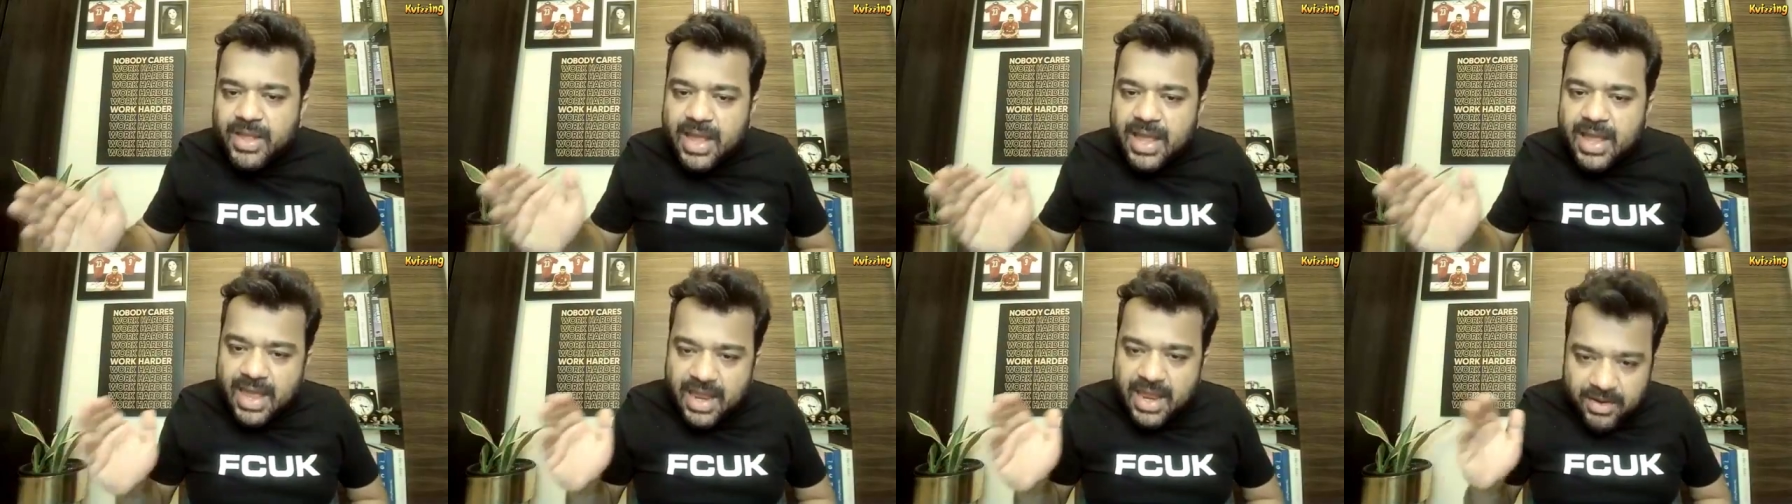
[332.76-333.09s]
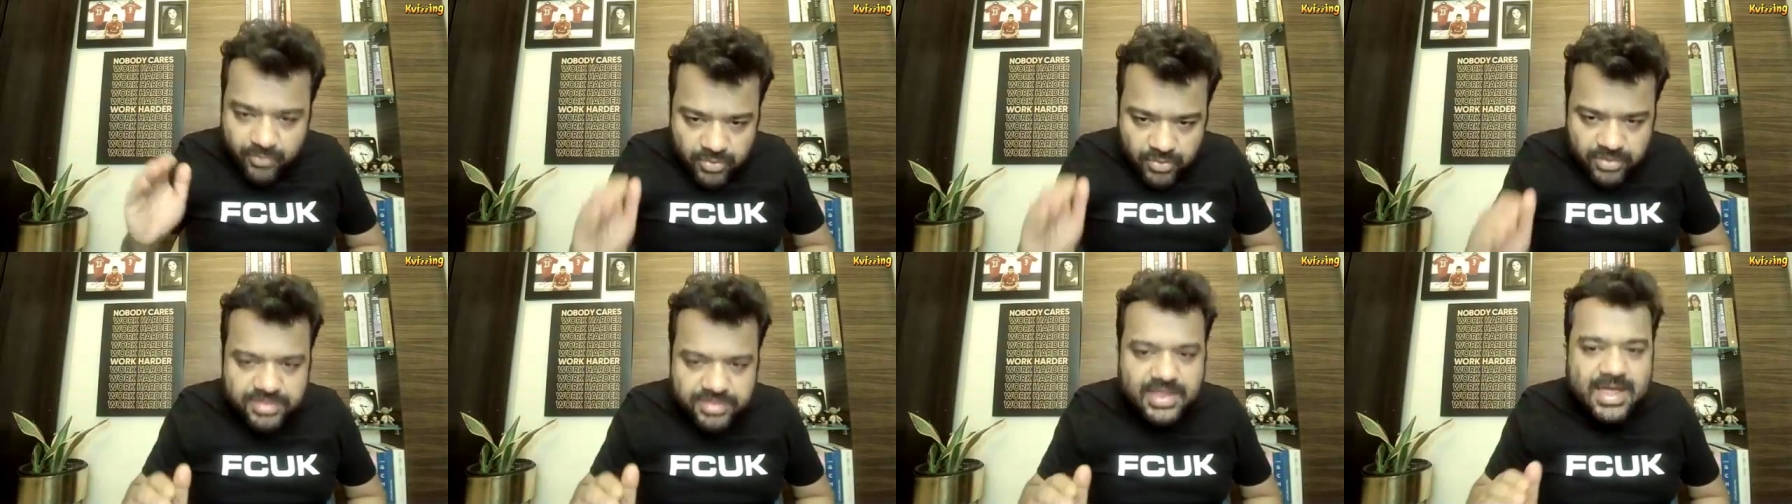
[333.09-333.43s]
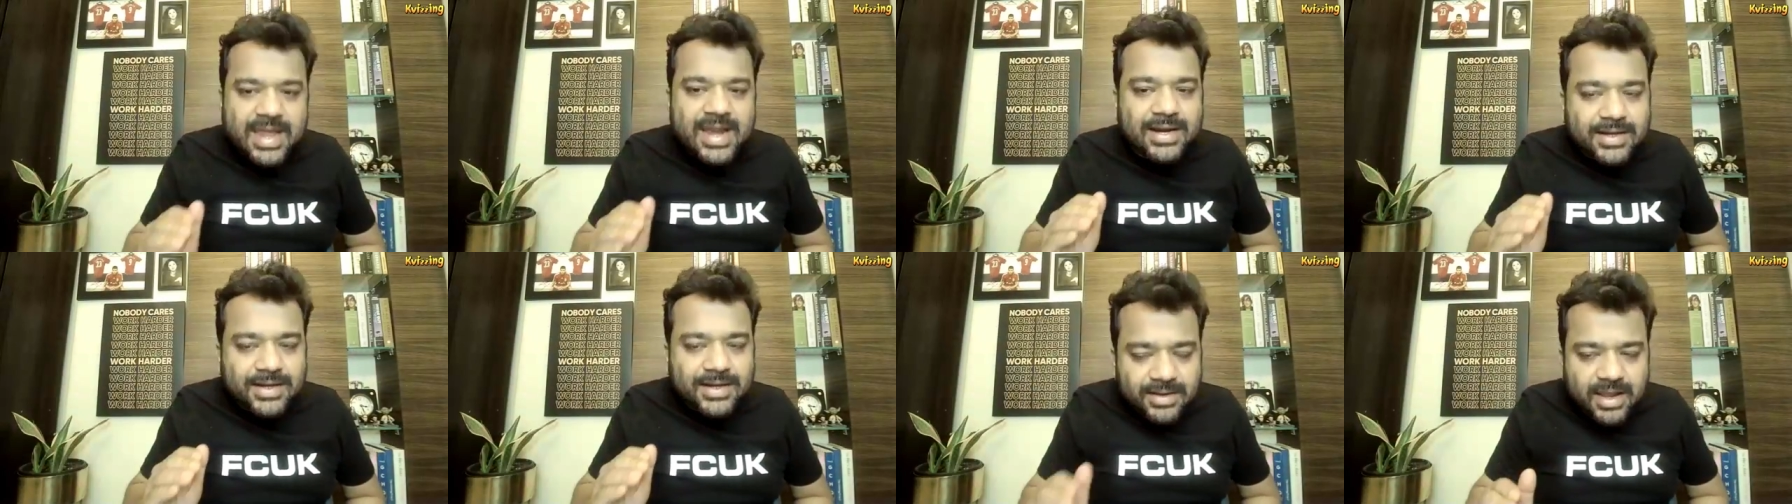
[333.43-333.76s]
and was
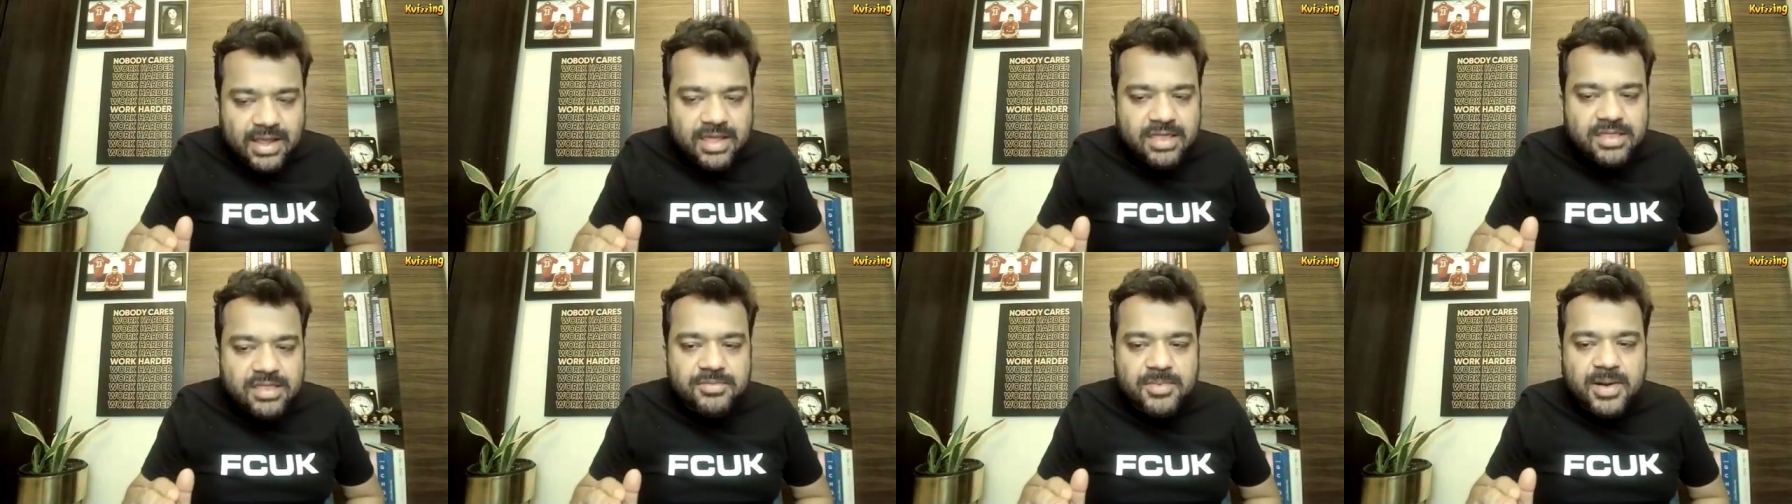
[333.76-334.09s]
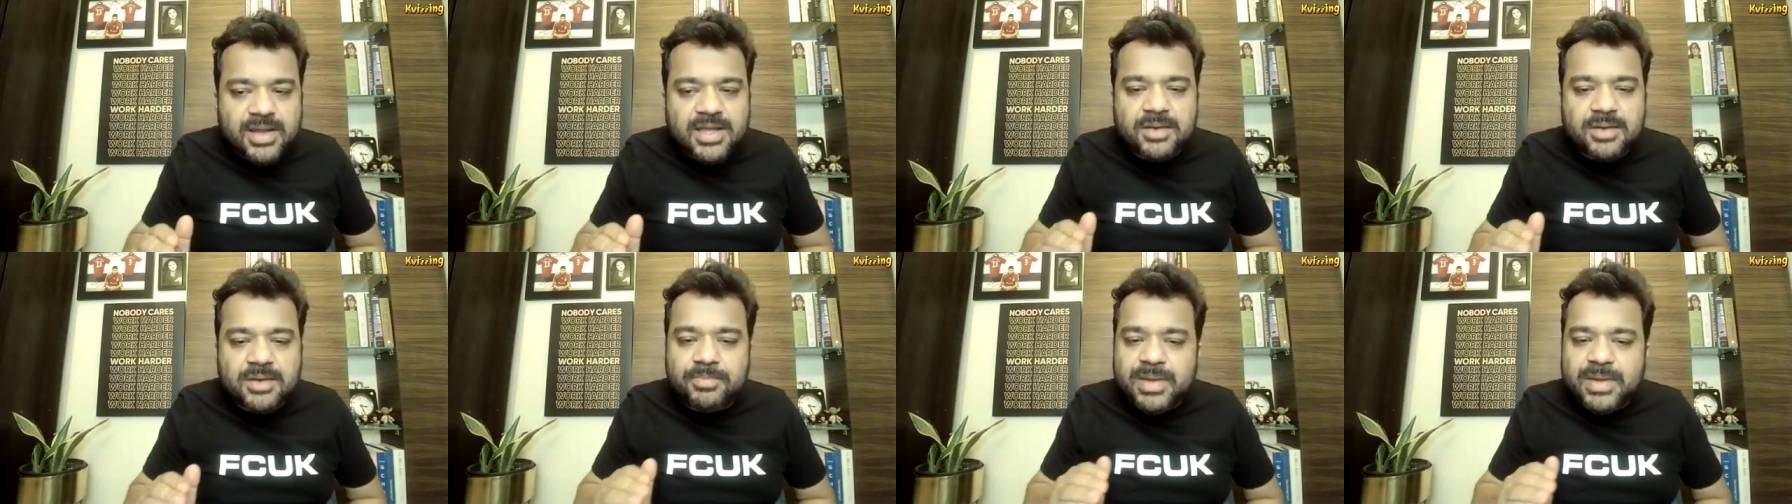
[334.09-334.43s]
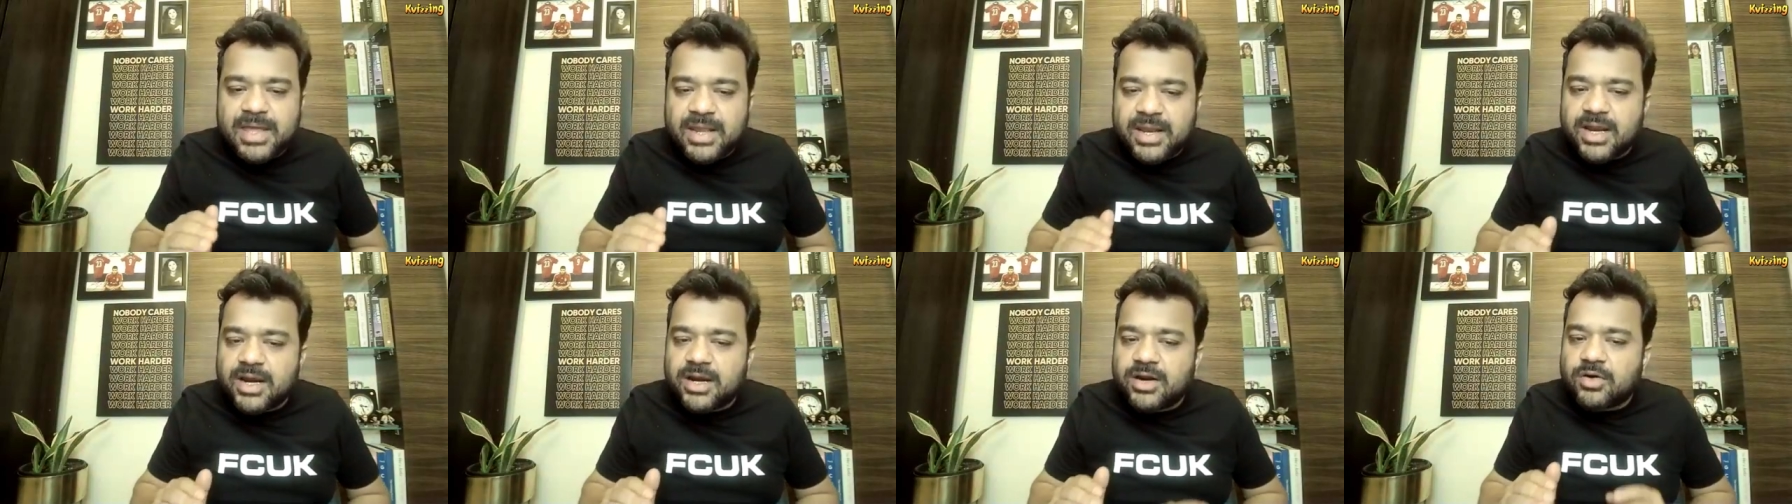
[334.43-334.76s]
characterized by a
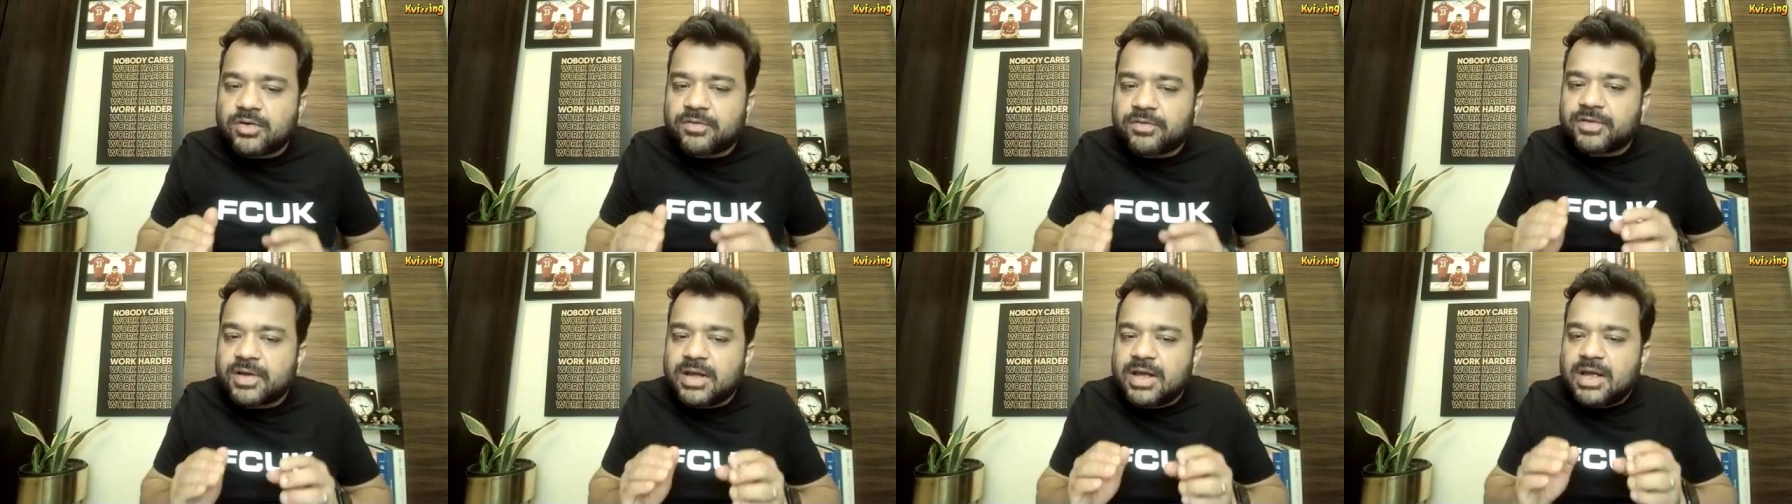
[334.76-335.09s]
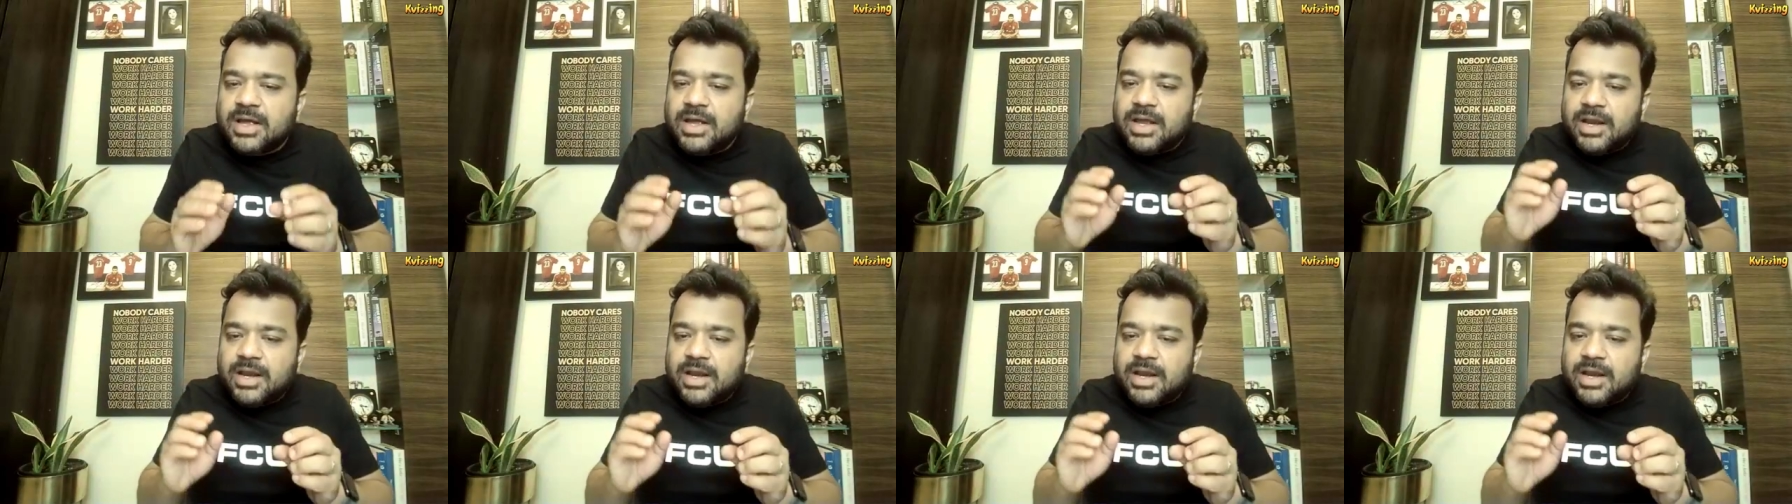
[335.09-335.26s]
period of